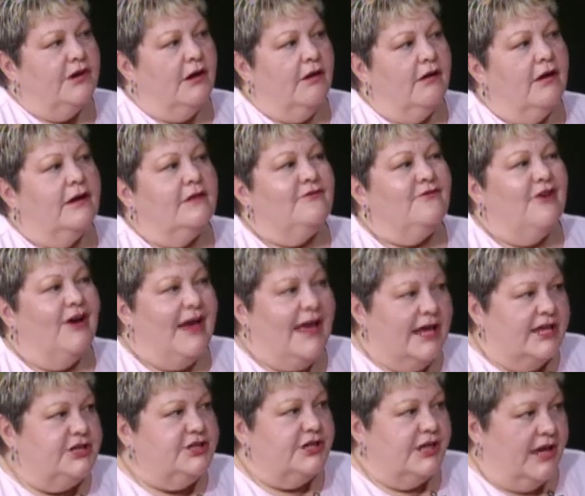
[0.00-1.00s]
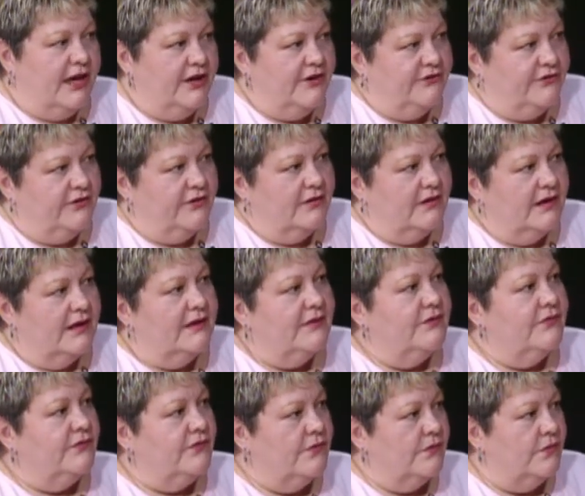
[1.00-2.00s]
hard for education in
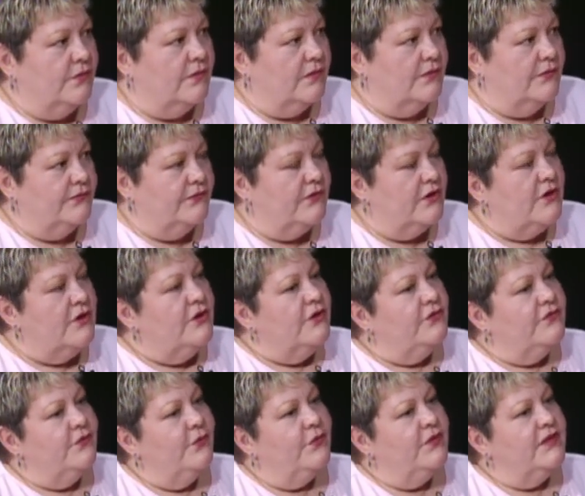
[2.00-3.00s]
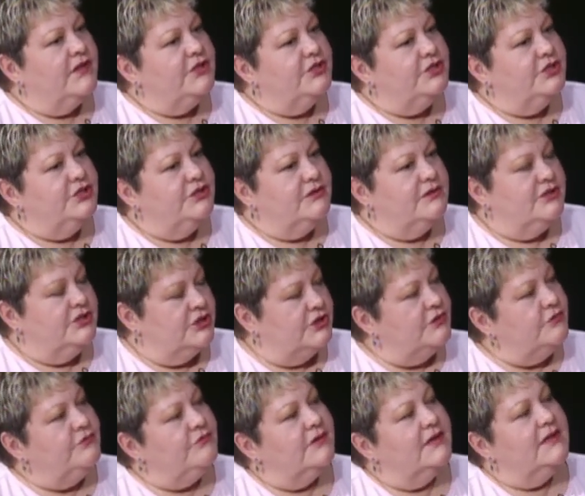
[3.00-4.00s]
the schools, so that
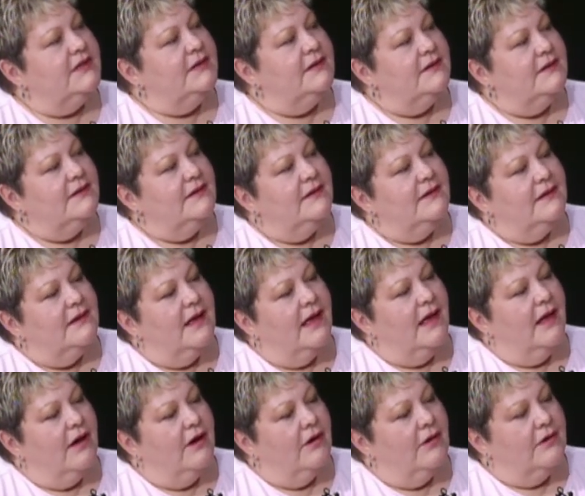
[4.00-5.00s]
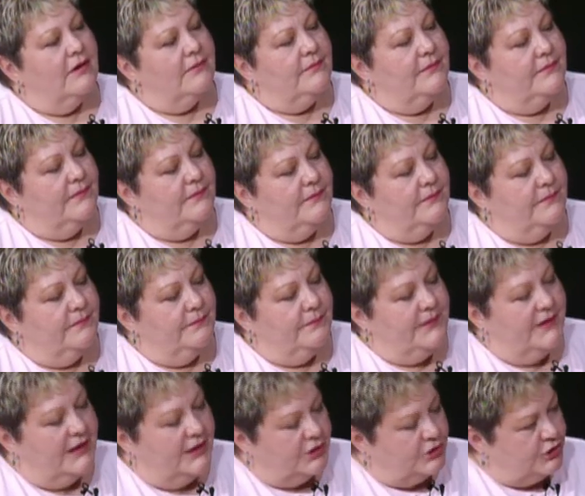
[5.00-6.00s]
children are
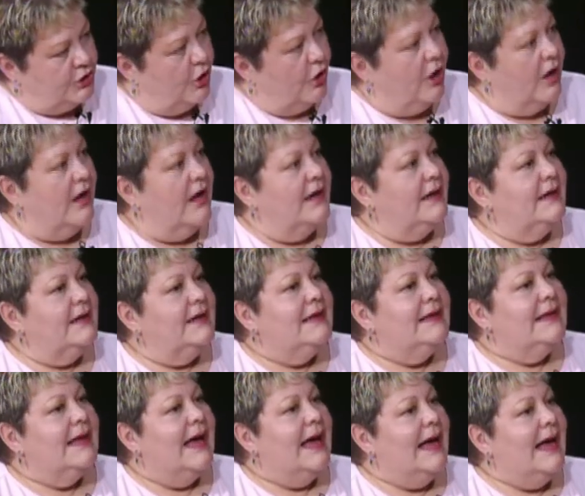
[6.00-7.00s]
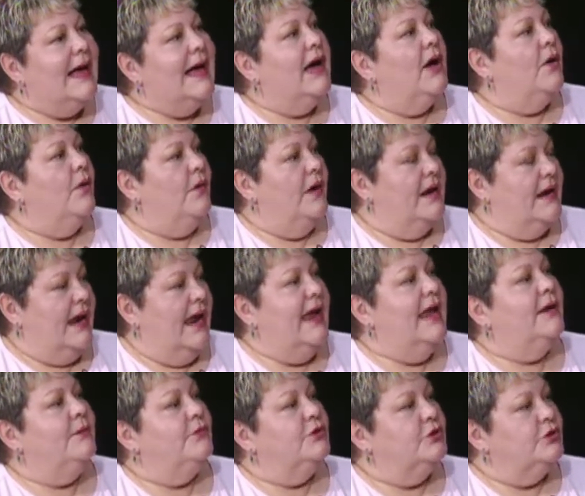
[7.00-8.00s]
being taught how an
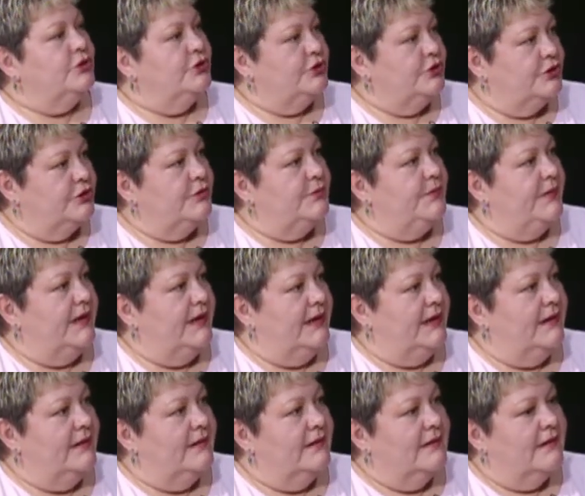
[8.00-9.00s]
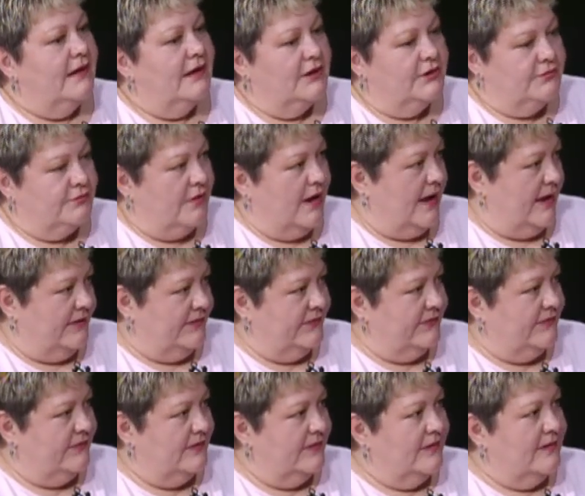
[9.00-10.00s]
animal should be
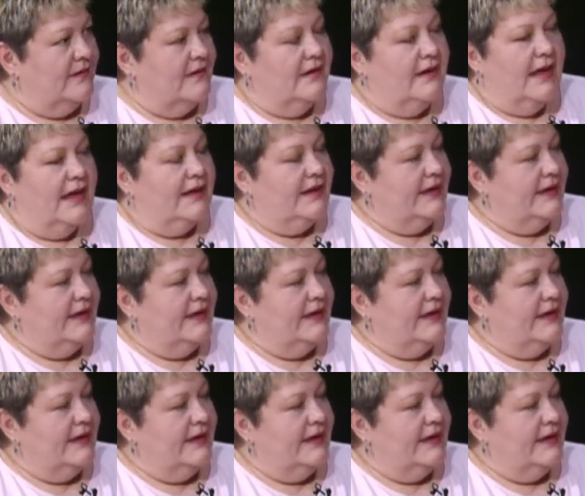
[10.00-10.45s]
addressed and